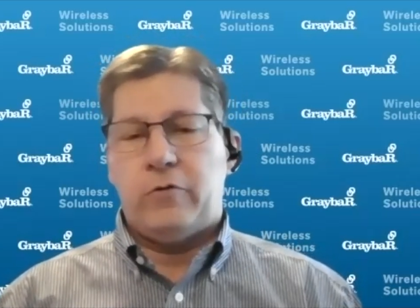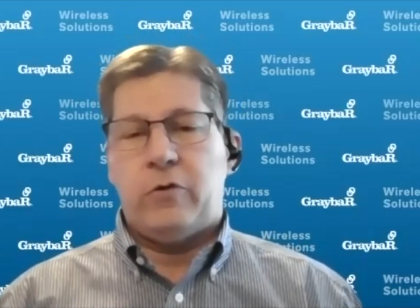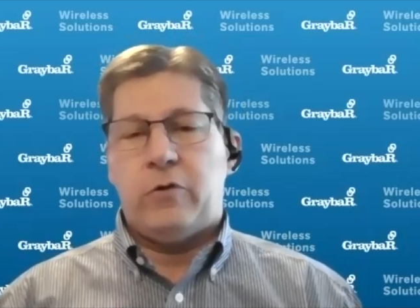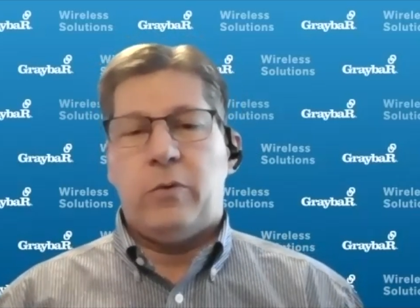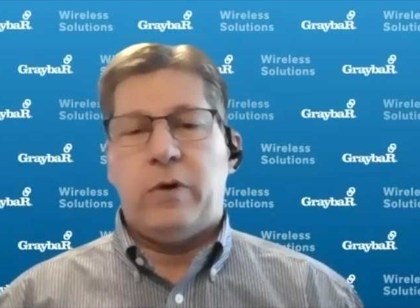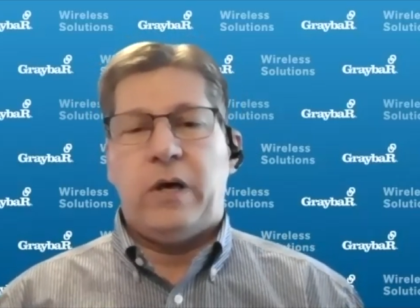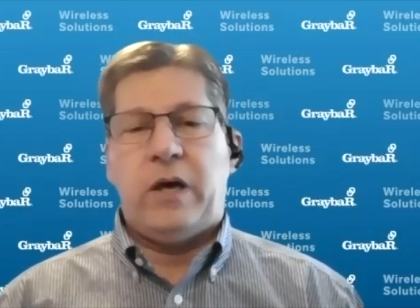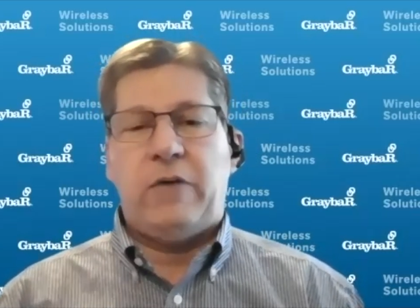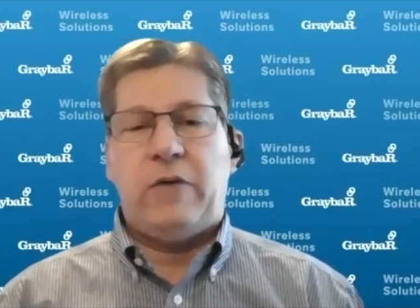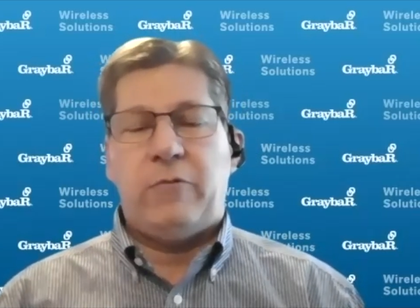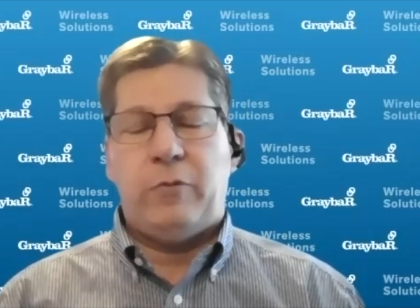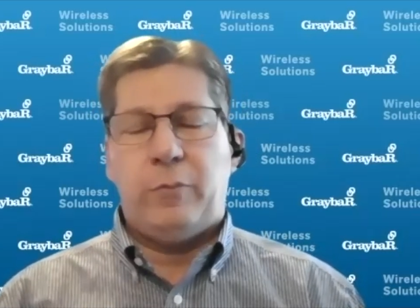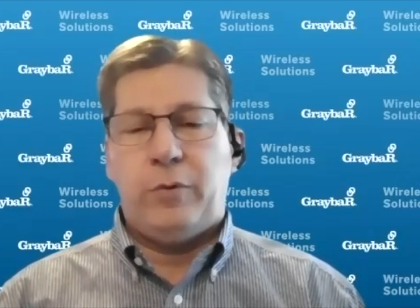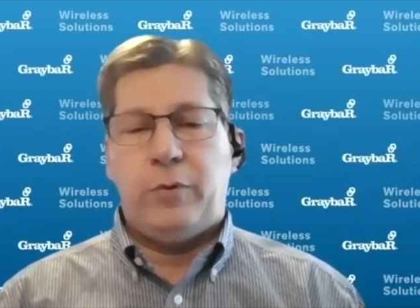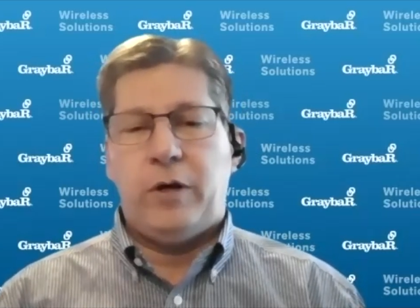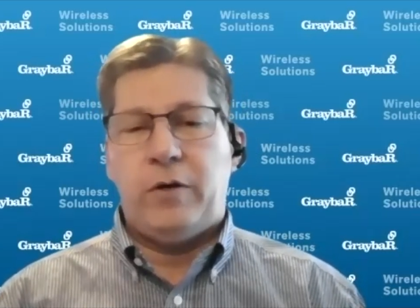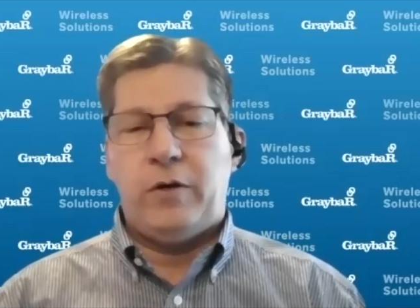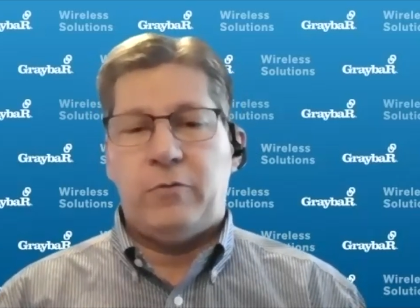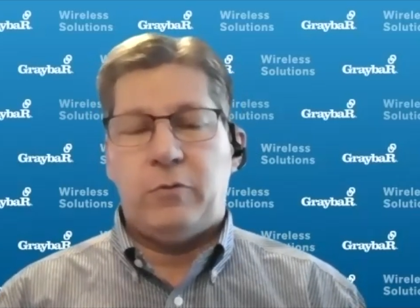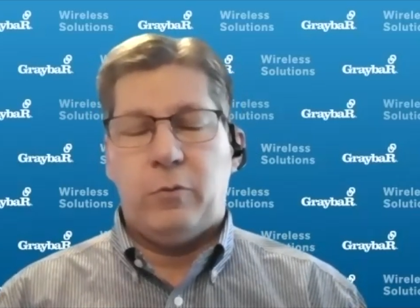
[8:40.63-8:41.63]
Do we have a
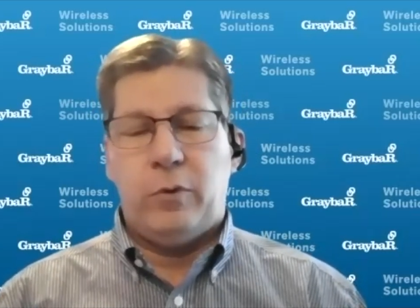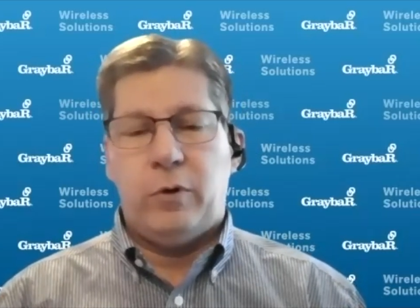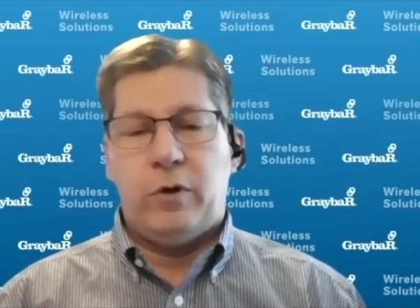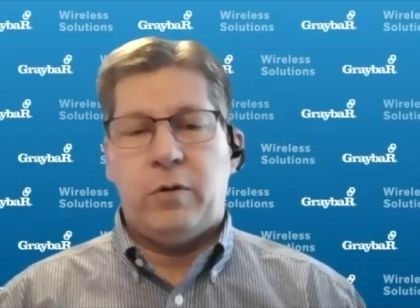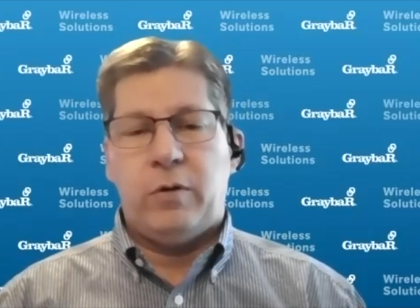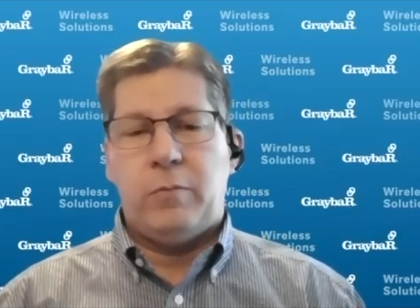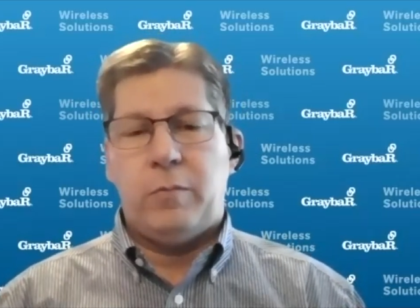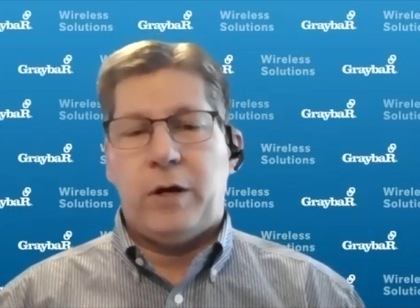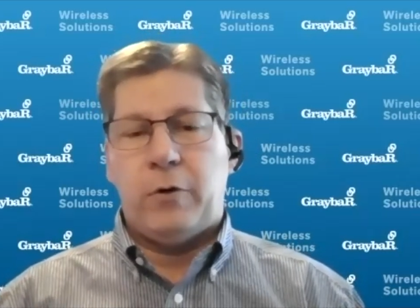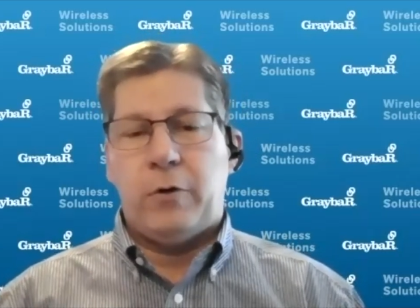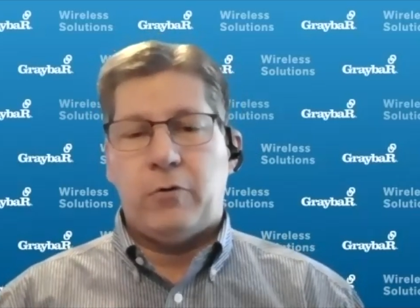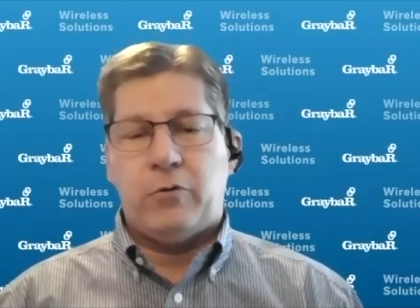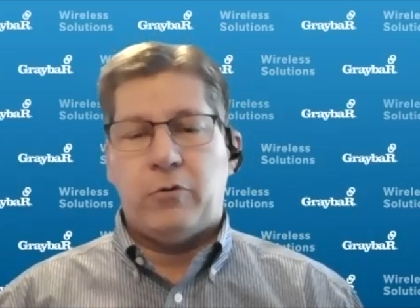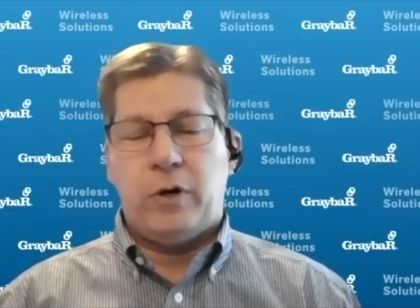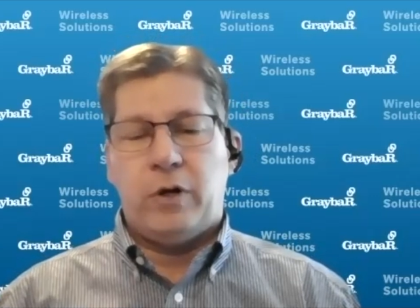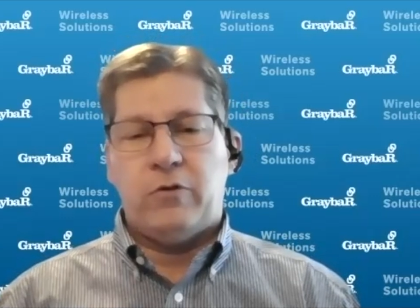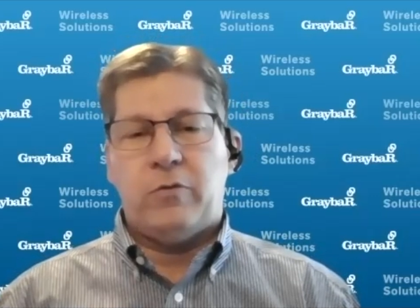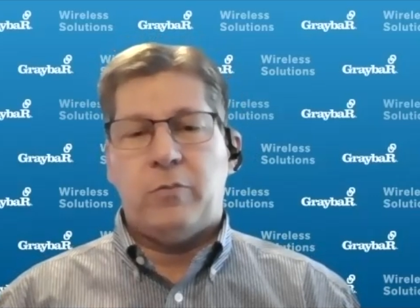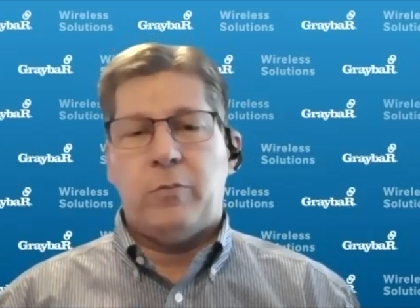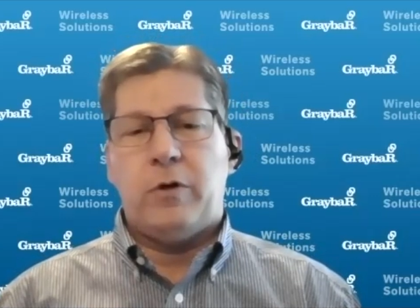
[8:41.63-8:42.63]
place where we can mount
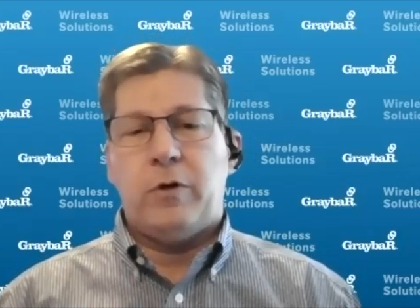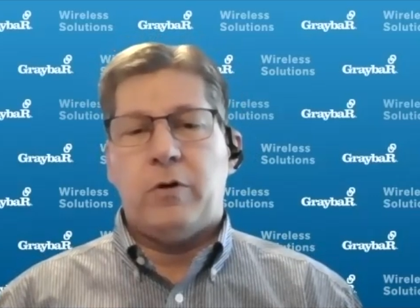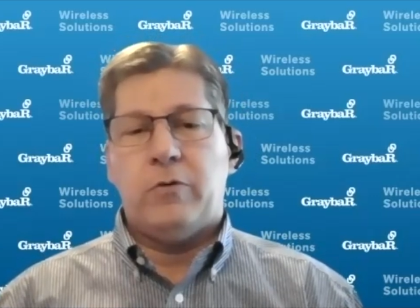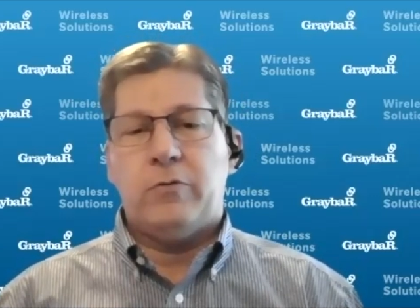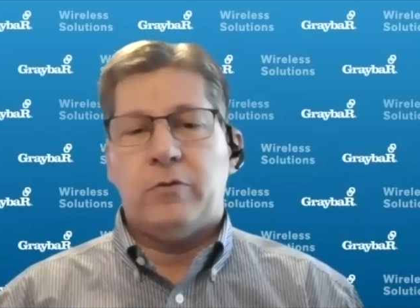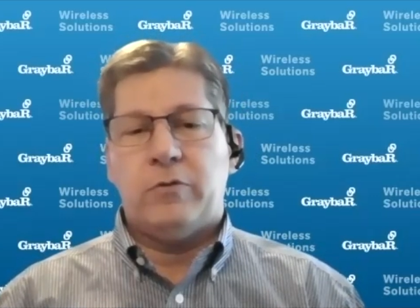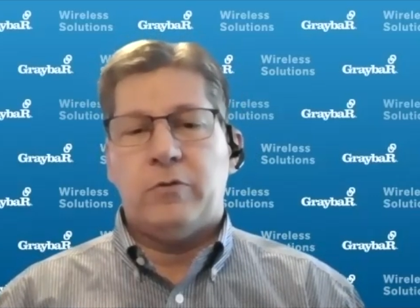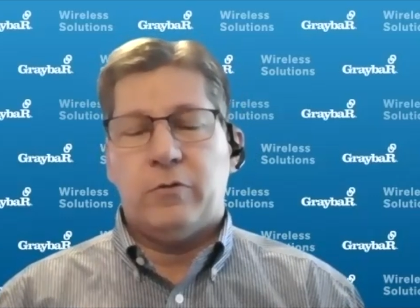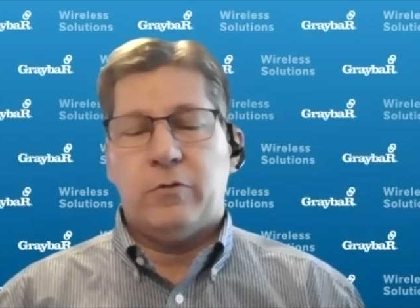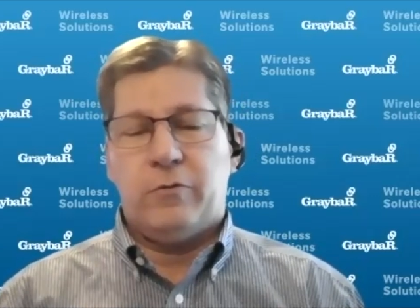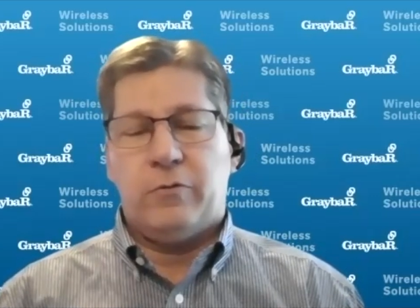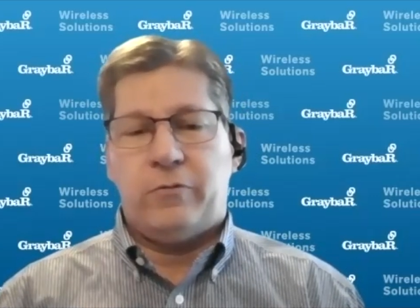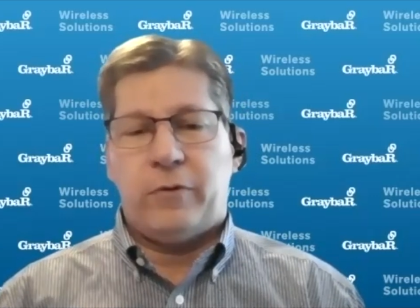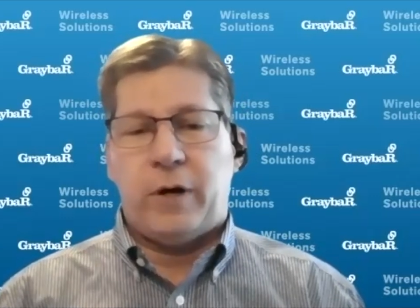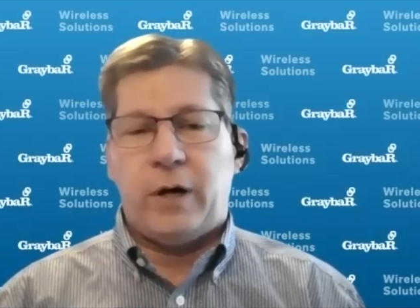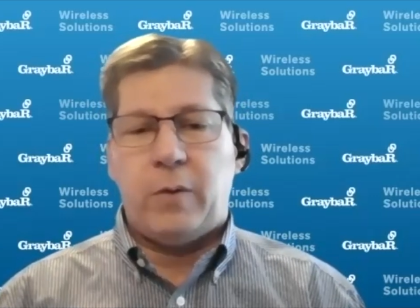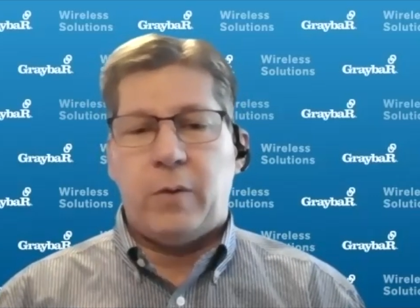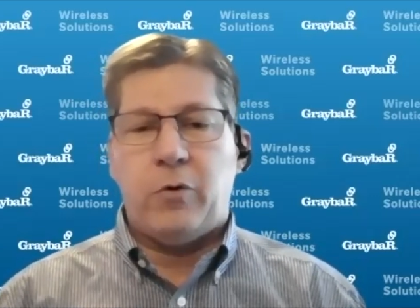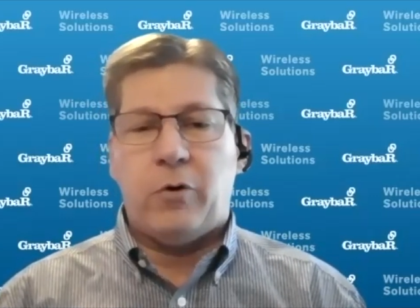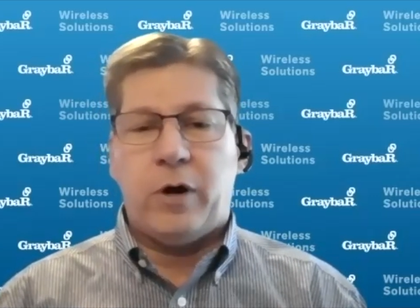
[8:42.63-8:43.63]
transmitters? Is there
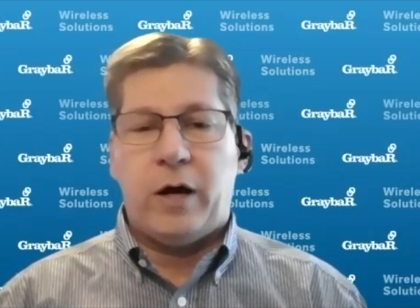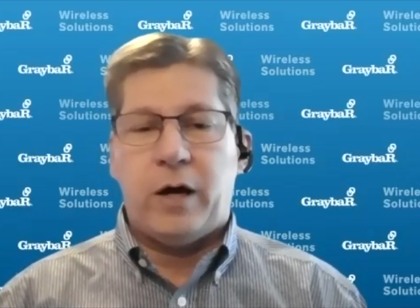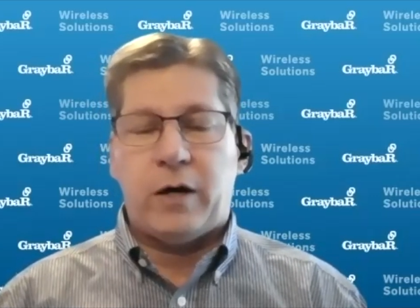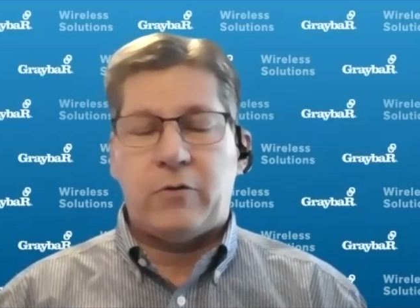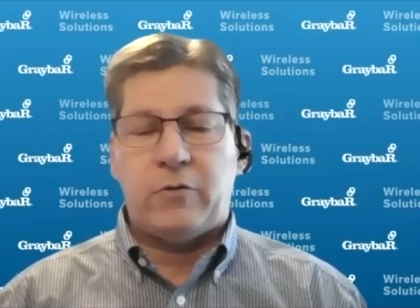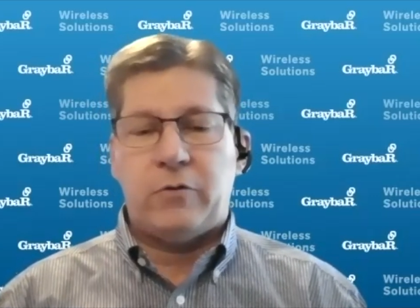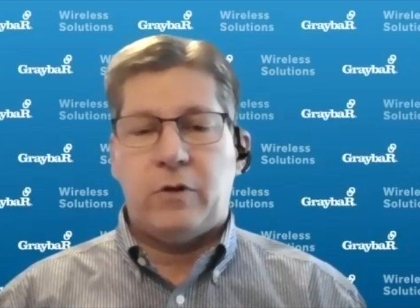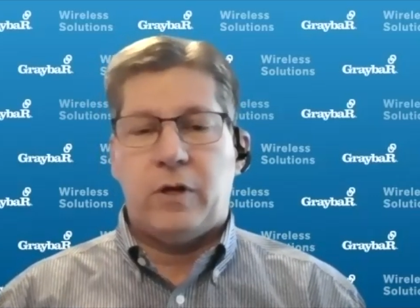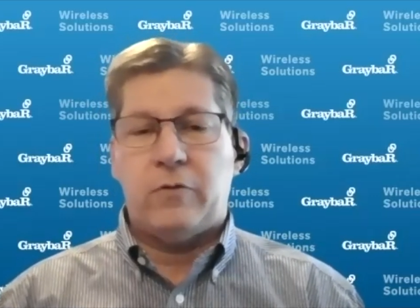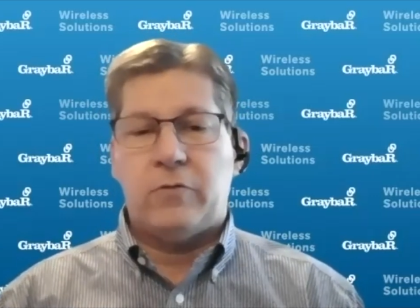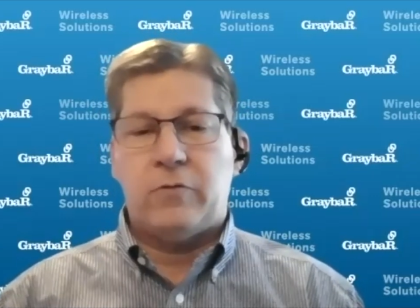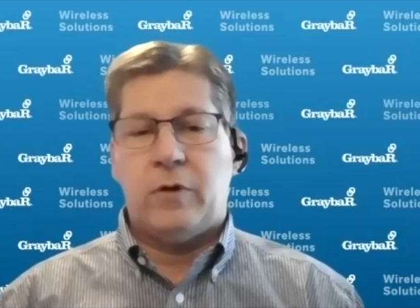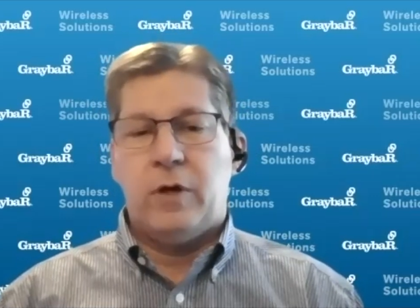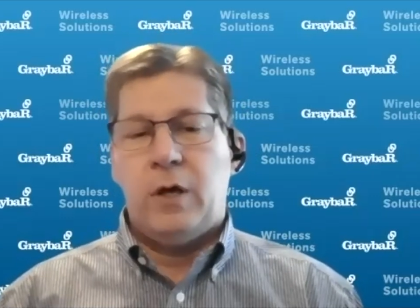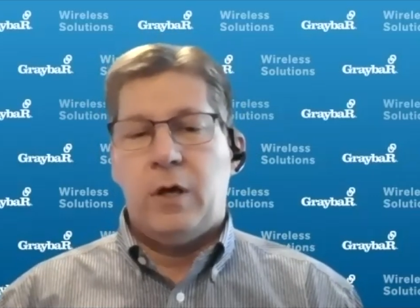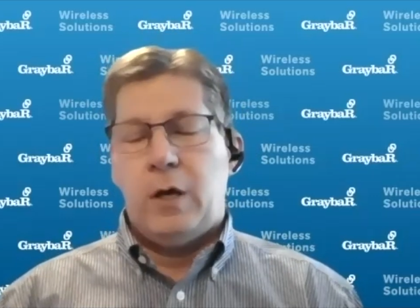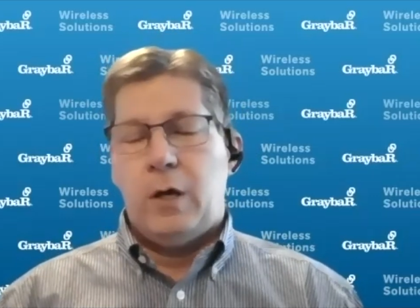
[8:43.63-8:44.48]
fiber access?